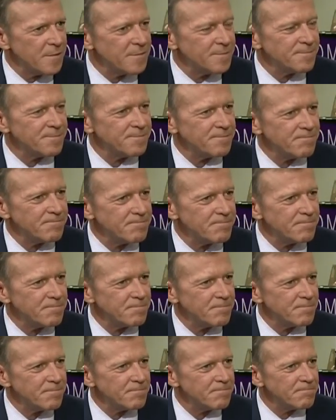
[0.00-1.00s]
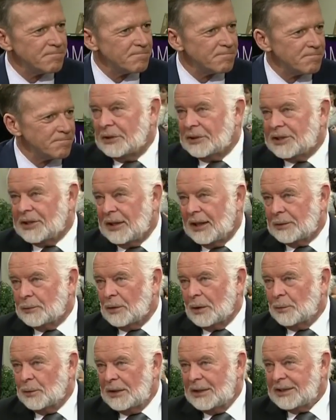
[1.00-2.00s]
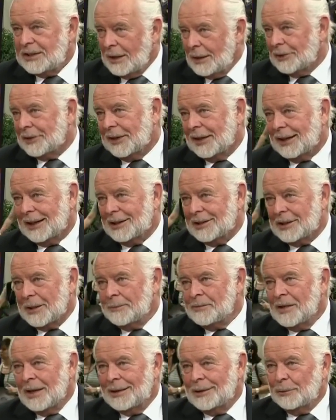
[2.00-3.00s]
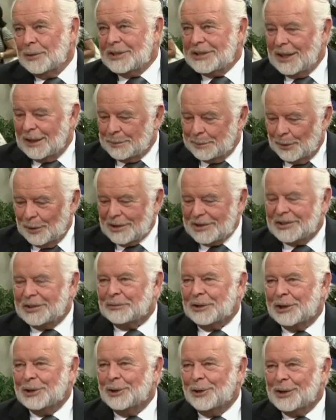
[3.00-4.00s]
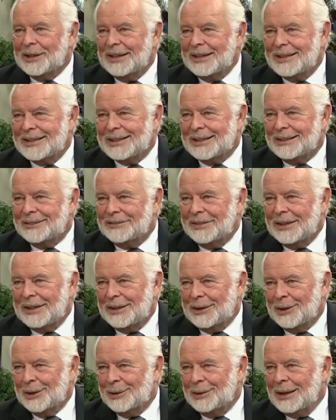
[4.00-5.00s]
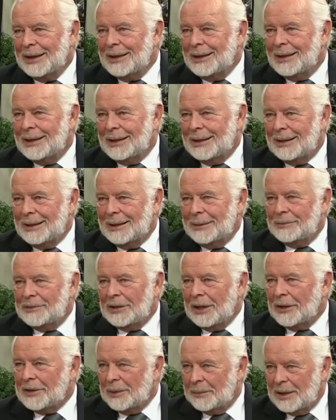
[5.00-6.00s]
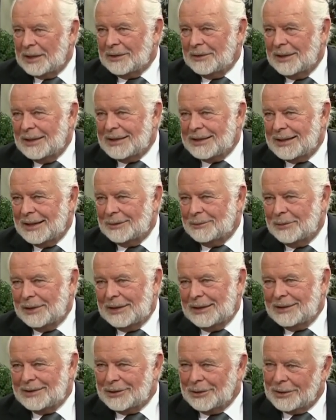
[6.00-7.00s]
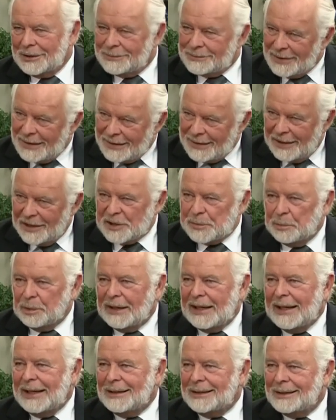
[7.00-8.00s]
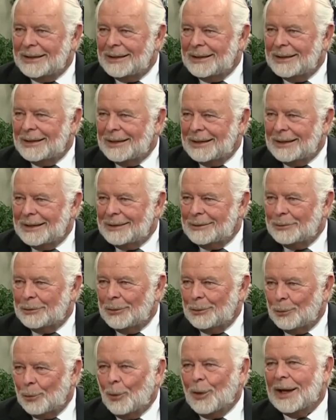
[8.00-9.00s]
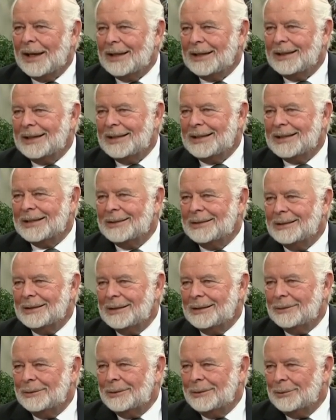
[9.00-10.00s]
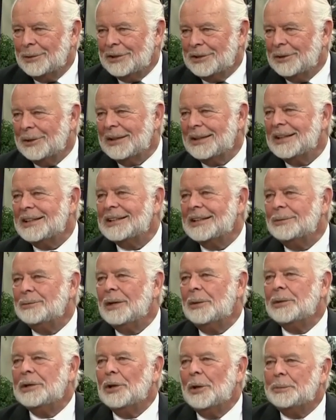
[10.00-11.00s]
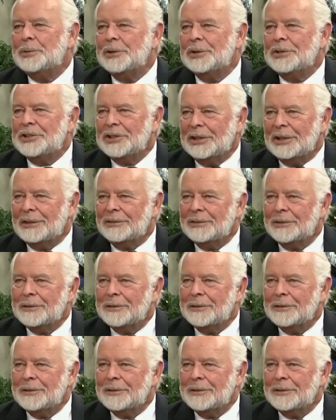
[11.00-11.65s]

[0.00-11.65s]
And Reality Zone is our commercial site where we sell things. We sell books and recordings and video documentaries, and we sort of explain why it is we're doing this and what we hope to achieve.